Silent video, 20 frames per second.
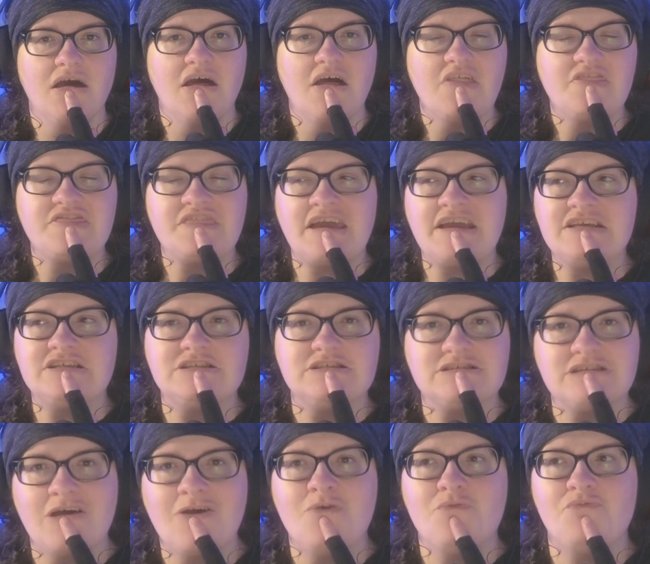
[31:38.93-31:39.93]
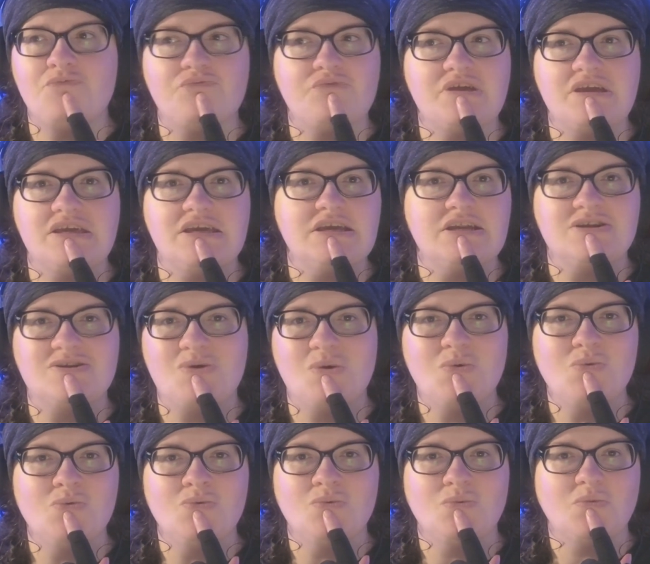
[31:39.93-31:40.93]
That's so freaking
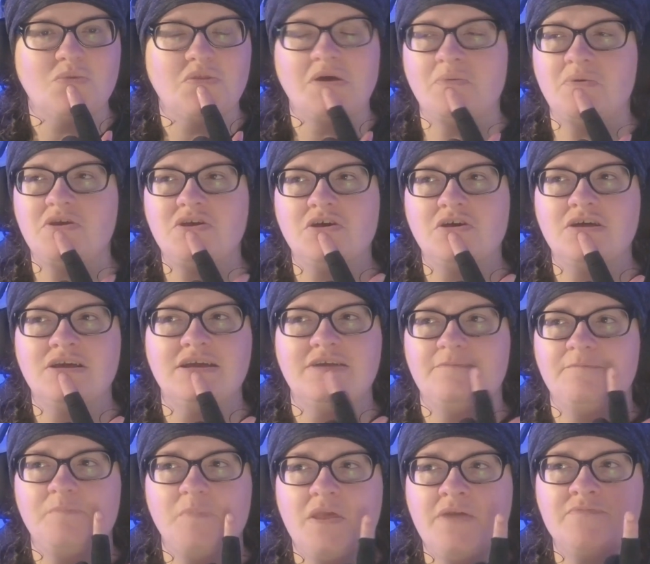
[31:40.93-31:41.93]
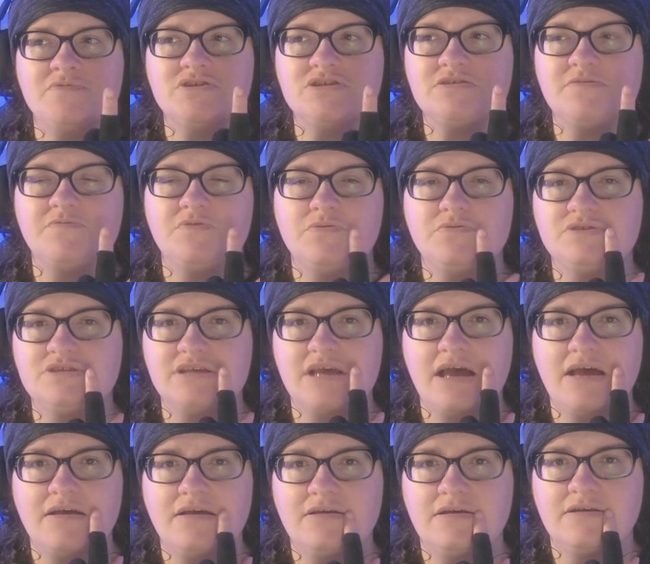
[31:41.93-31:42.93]
cool that we got even just a few
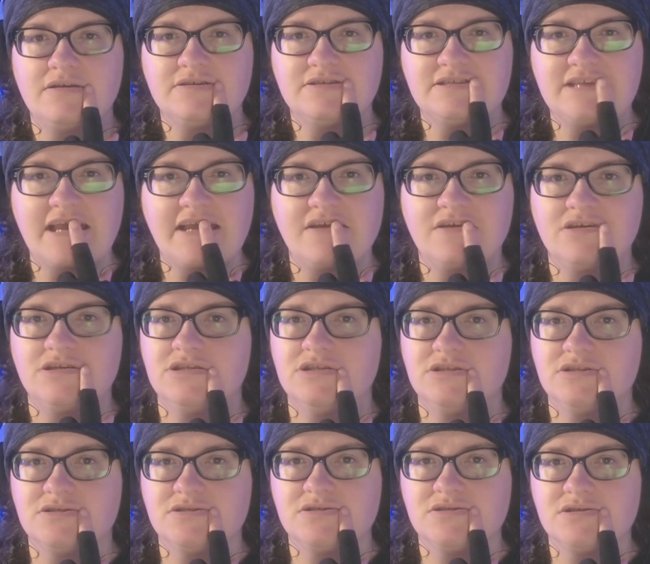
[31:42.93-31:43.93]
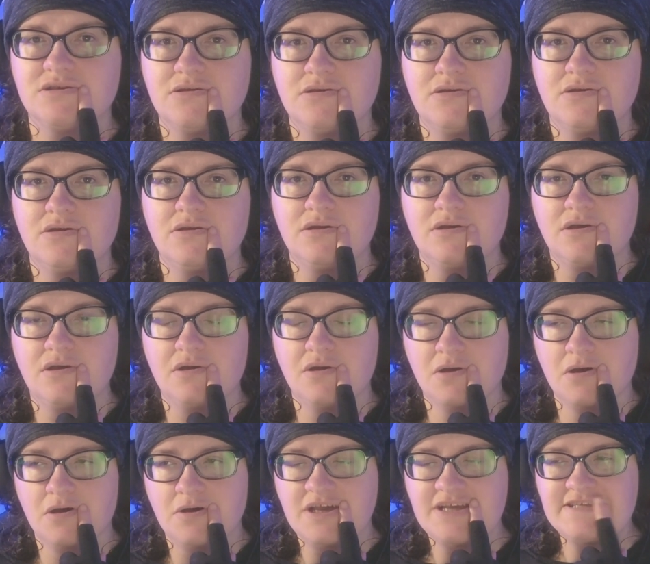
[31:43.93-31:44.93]
seconds.
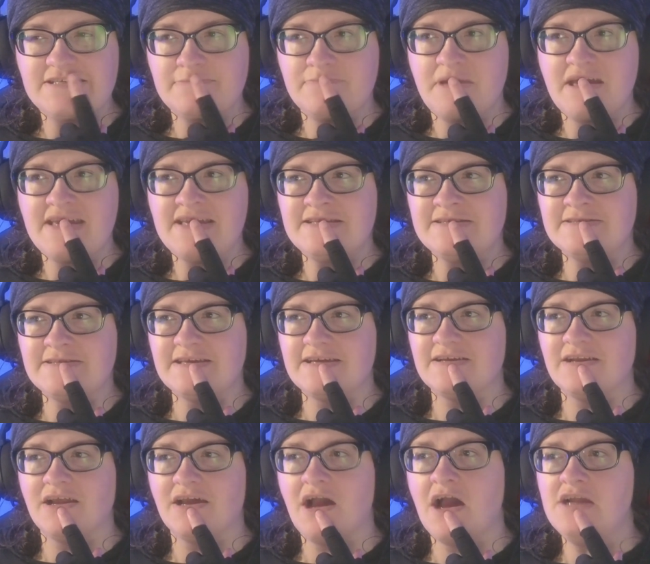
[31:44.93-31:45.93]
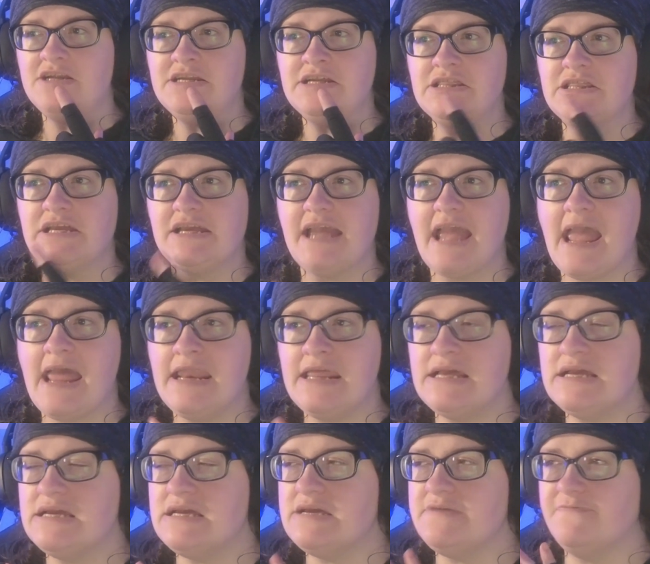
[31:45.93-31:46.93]
It's amazing. Like, I didn't think
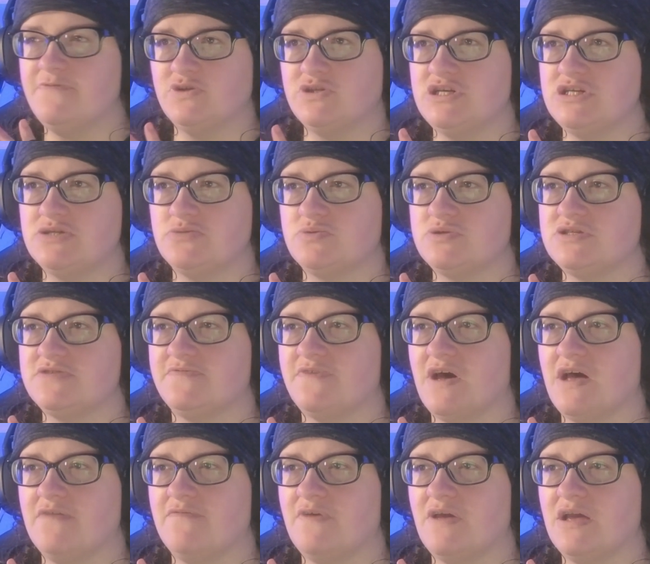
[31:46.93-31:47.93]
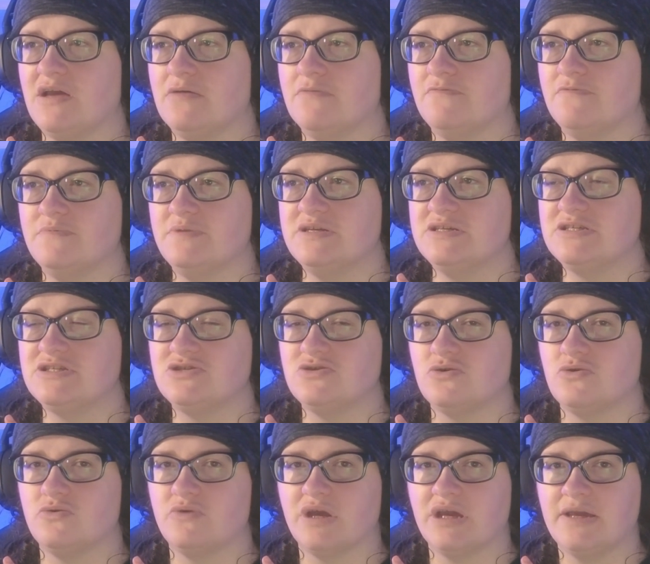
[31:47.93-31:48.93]
any footage was surviving from this
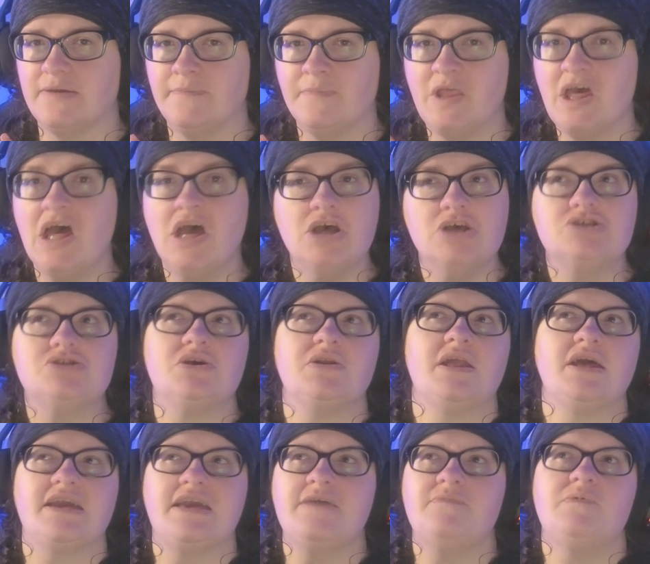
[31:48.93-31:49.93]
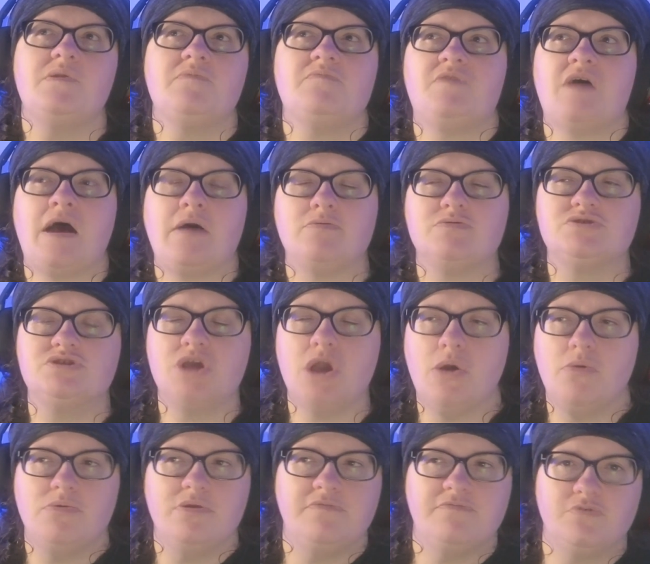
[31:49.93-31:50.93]
story. So, like, even if that was the
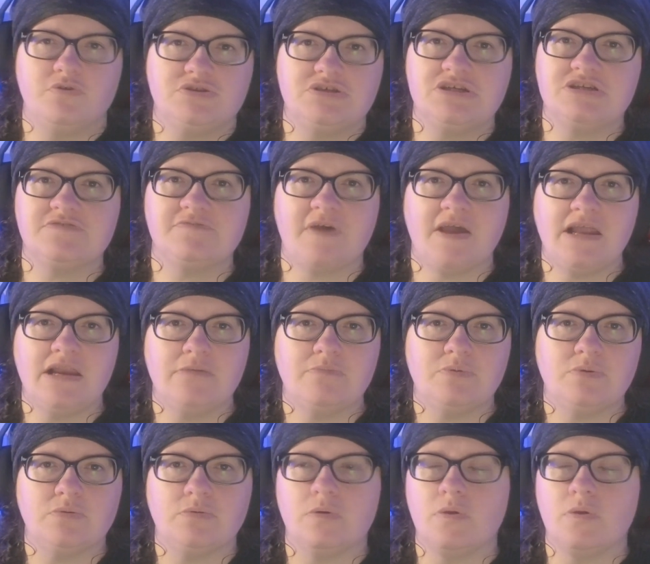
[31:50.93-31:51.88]
only footage available,